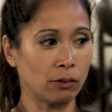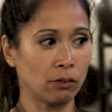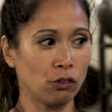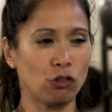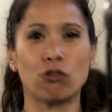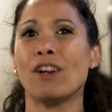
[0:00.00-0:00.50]

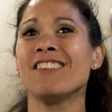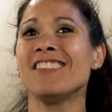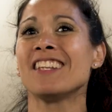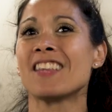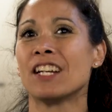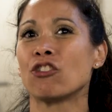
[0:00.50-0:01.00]

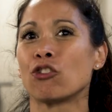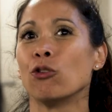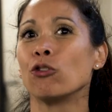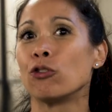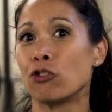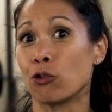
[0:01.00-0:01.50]
stressing that
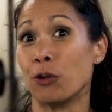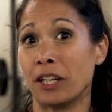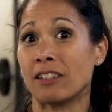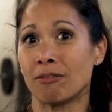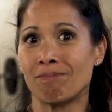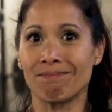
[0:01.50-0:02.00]
shoulder
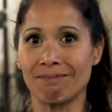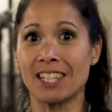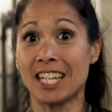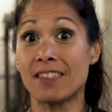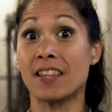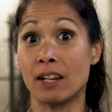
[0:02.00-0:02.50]
joint
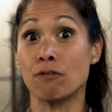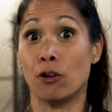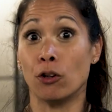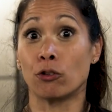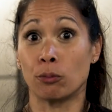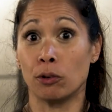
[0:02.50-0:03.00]
in that
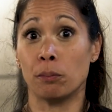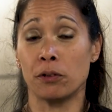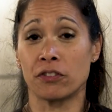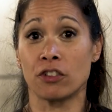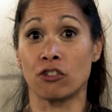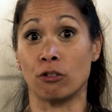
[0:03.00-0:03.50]
vulnerable
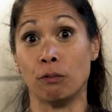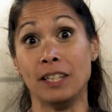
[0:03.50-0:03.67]
position.